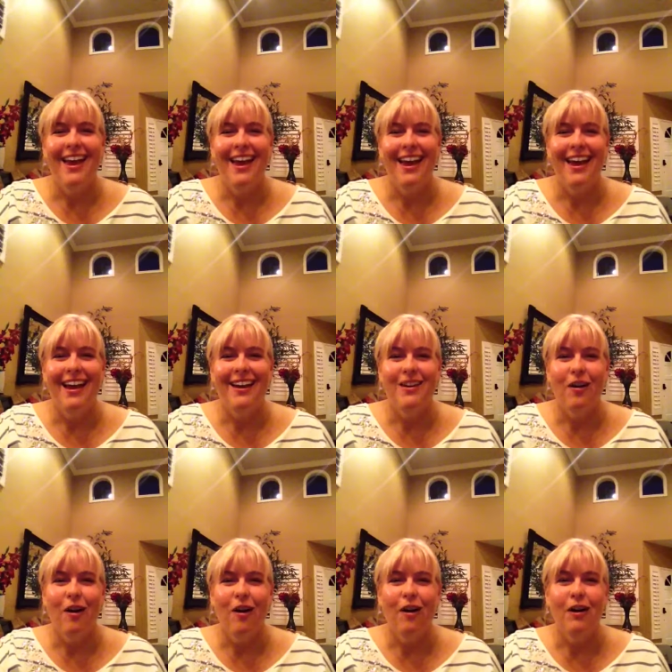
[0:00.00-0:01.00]
And
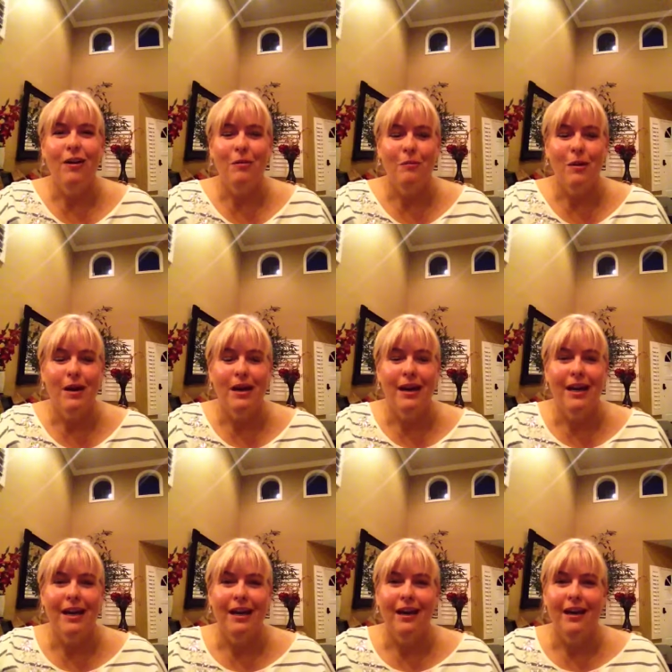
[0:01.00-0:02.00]
on
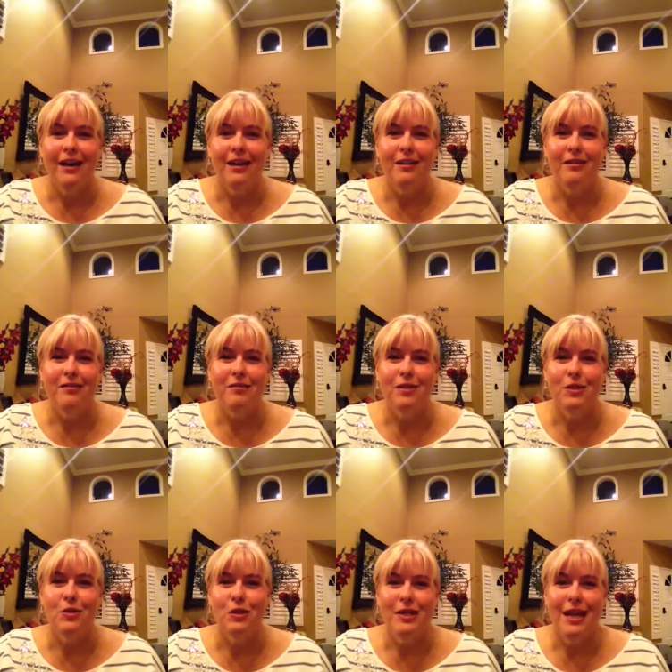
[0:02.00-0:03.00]
my uh,
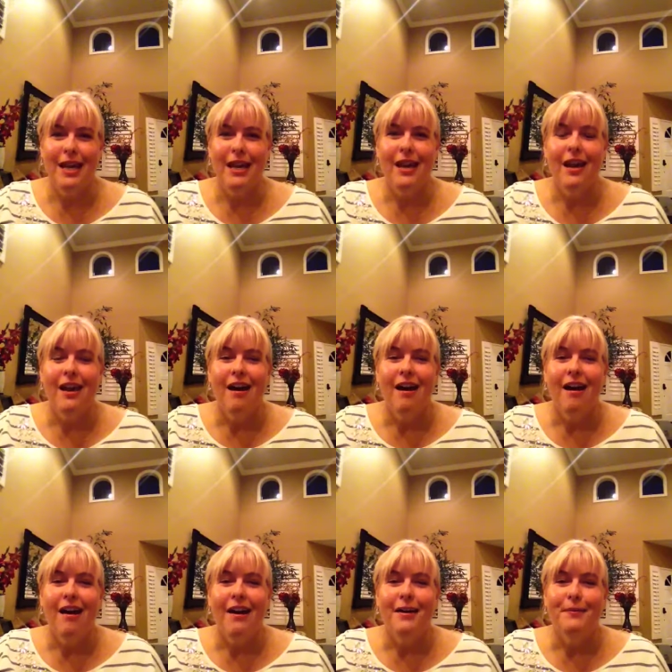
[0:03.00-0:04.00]
surgery day,
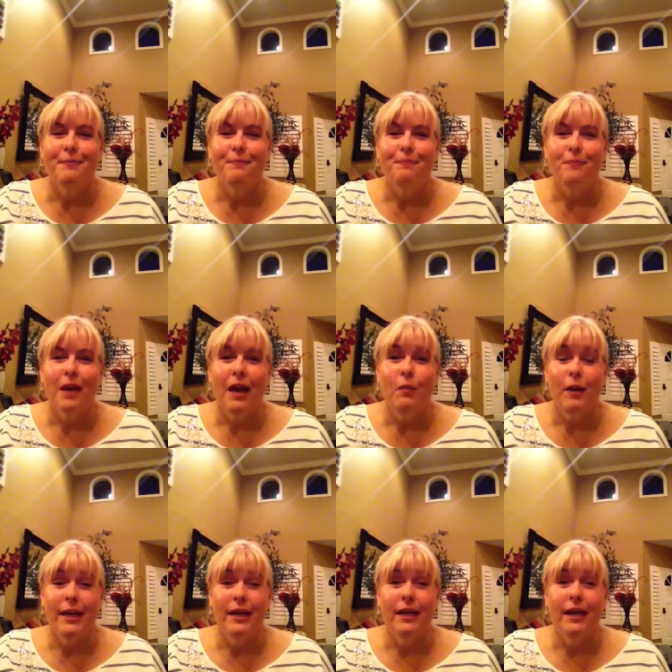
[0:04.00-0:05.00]
um, I
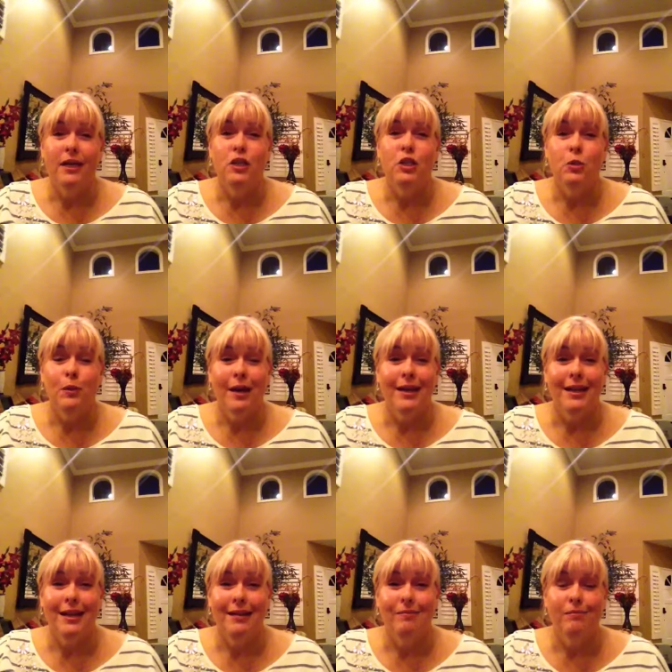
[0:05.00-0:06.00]
weighed in at
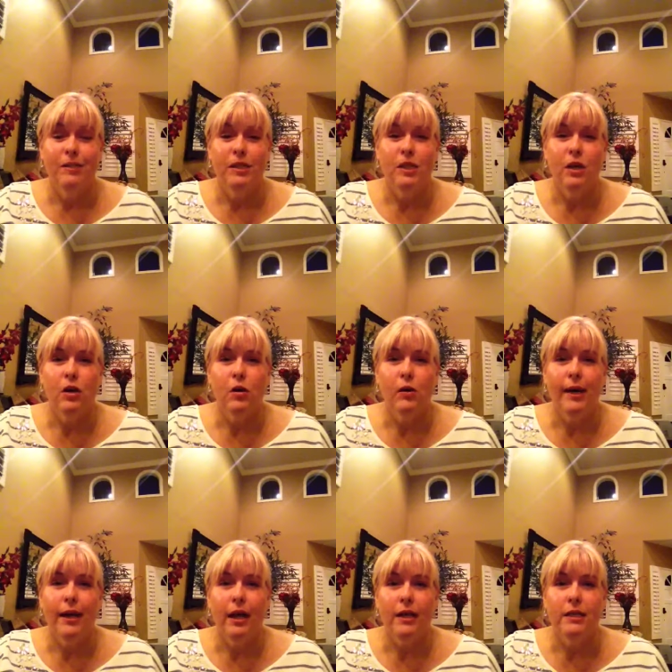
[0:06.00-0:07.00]
290. So I
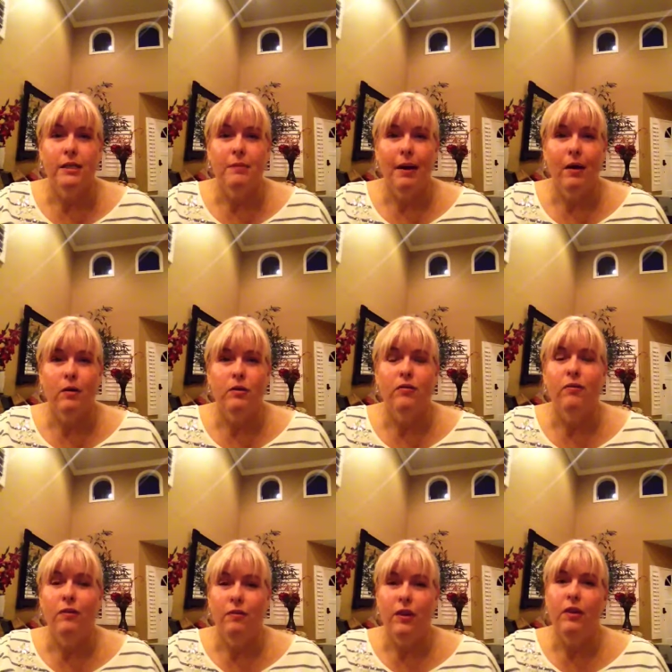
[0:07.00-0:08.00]
lost about
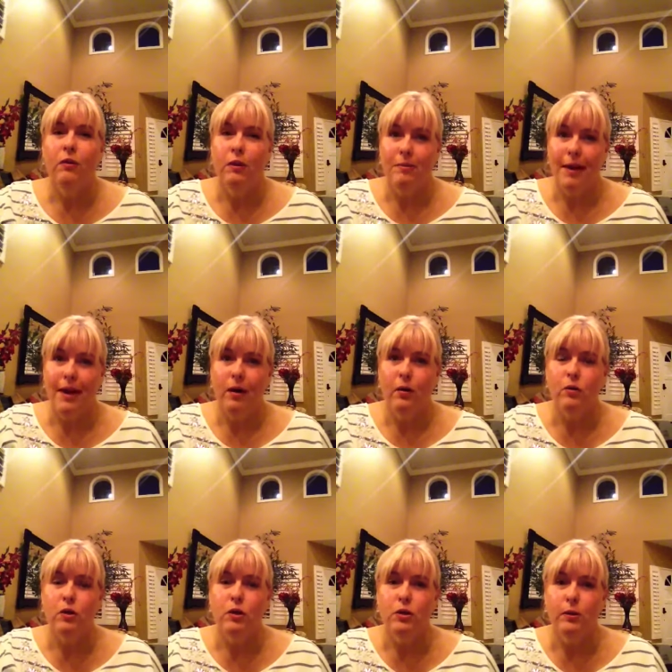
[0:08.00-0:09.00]
53
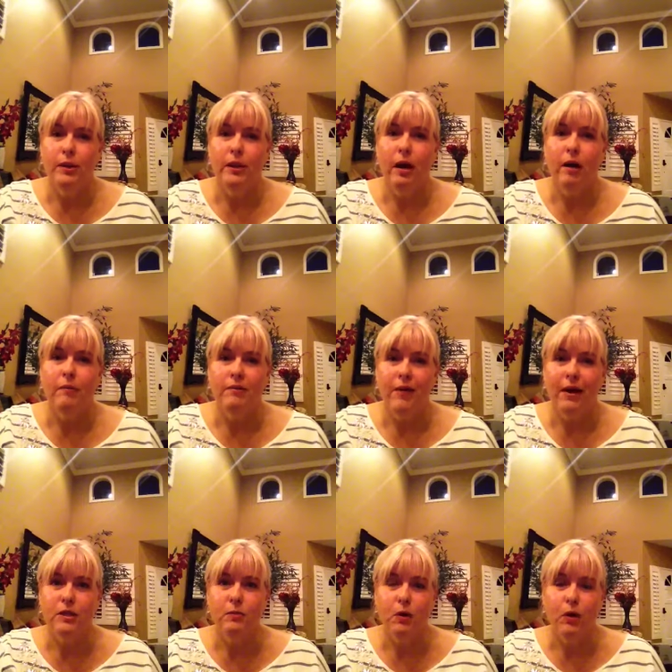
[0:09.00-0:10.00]
pounds doing the
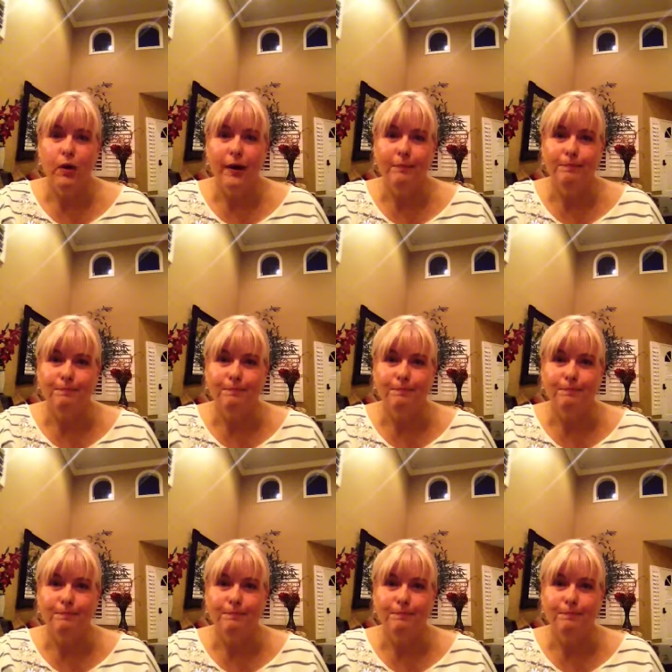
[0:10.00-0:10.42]
OptiFast program.